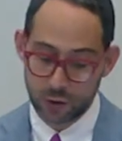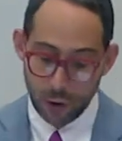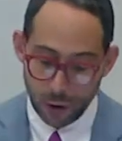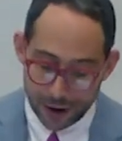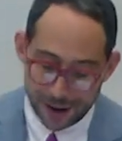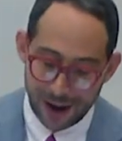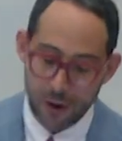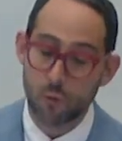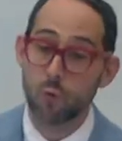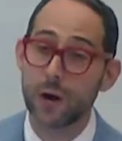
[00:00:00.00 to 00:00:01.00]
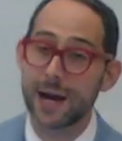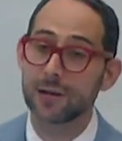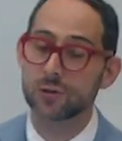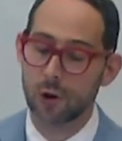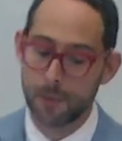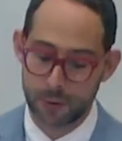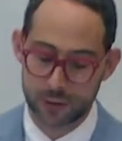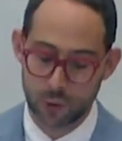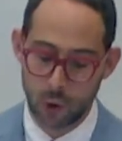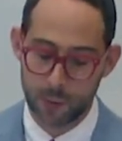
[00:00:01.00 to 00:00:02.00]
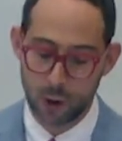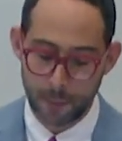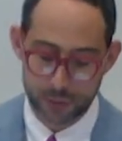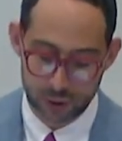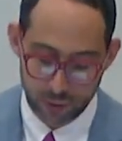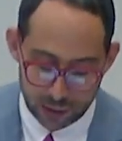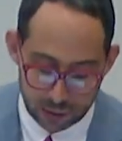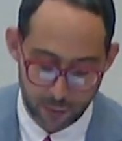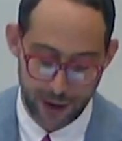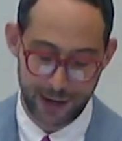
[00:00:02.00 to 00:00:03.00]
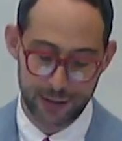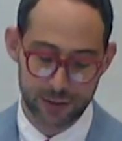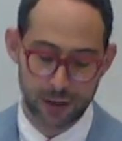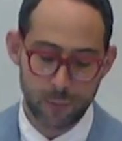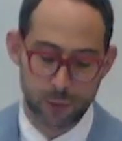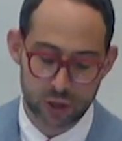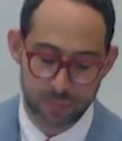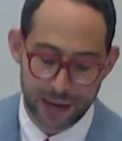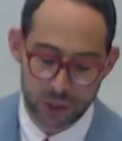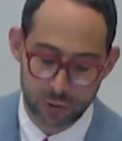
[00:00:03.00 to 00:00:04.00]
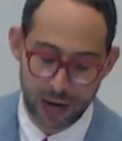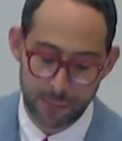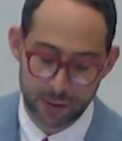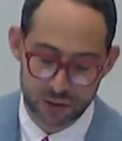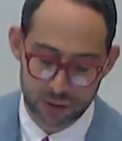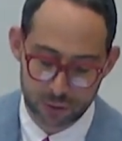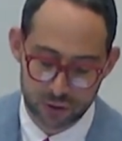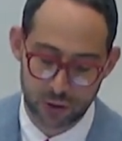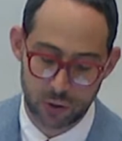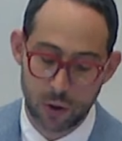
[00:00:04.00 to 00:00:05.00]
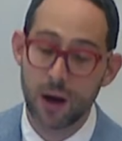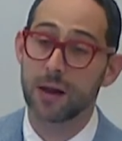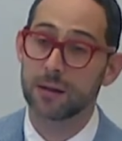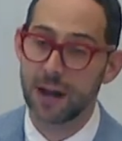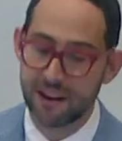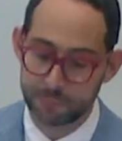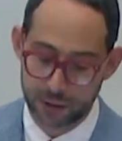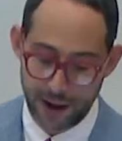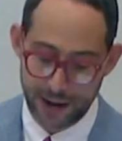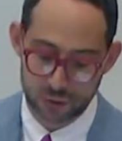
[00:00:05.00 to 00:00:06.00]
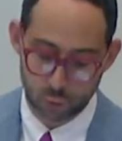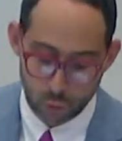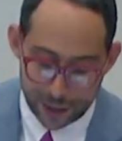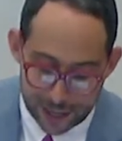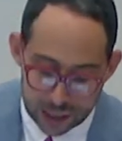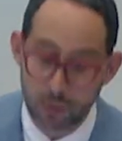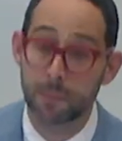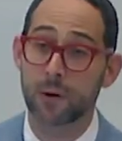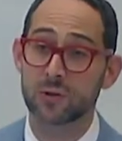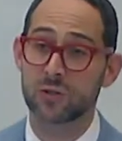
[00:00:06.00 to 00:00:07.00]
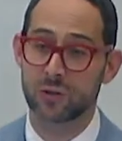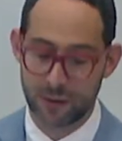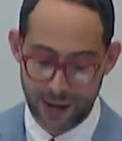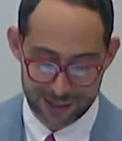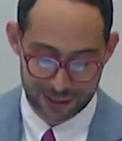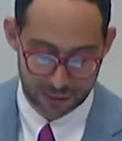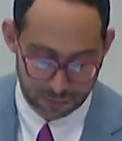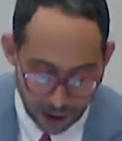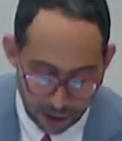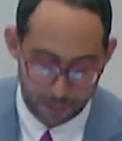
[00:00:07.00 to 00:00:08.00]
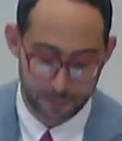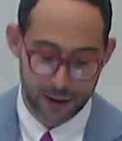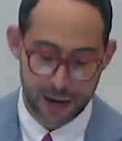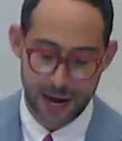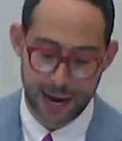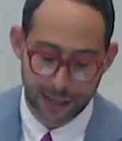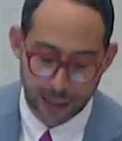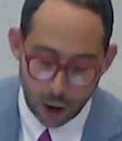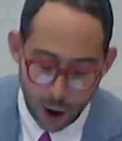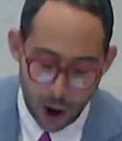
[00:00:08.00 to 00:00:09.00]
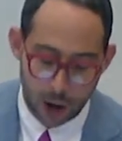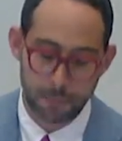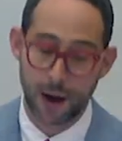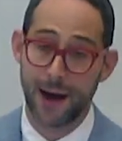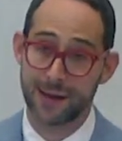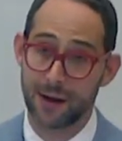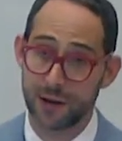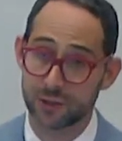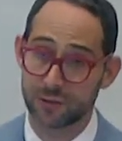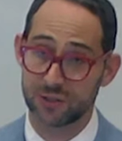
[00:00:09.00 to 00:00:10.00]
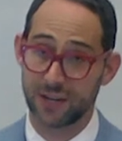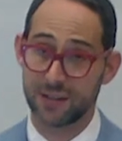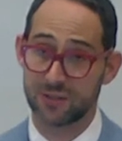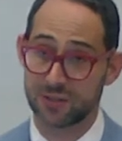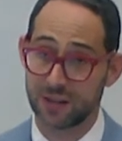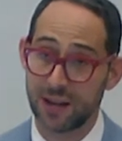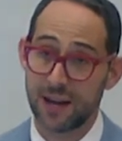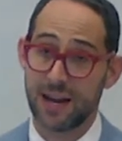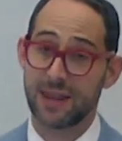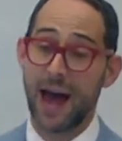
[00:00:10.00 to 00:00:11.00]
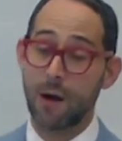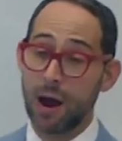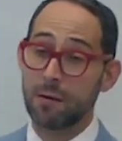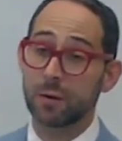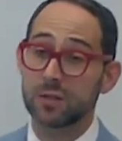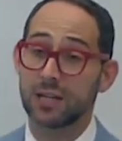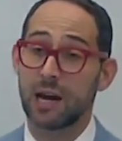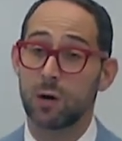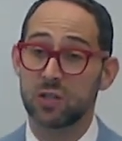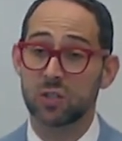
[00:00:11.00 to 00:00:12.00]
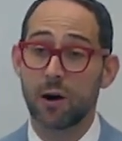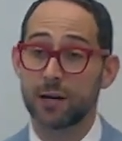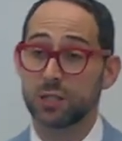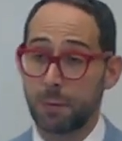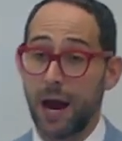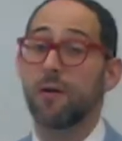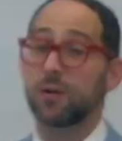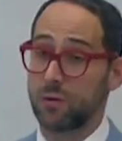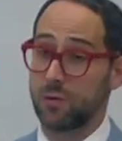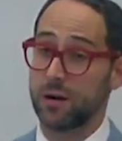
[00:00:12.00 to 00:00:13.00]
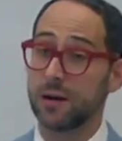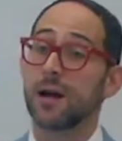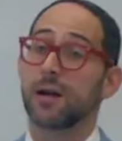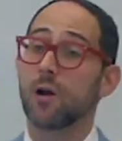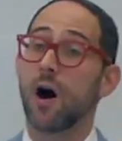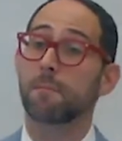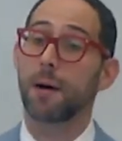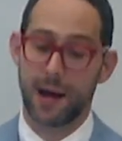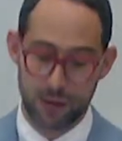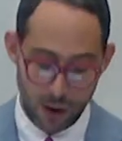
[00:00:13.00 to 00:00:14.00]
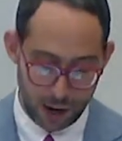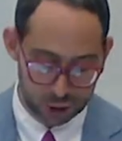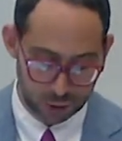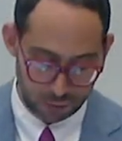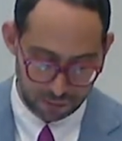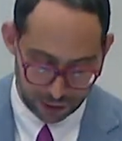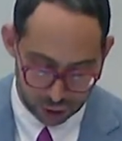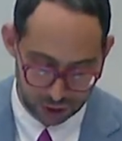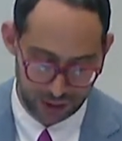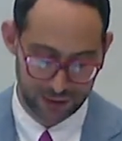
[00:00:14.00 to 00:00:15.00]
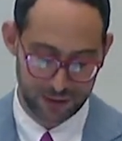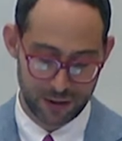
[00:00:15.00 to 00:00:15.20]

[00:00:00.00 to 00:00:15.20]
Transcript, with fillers: We could reinterpret the normal opportunity range, which is meant to enable us to pursue life plans reasonable persons are likely to develop, in a non-biological sense. In that way, we would say what is sought is parenthood, not biological functioning.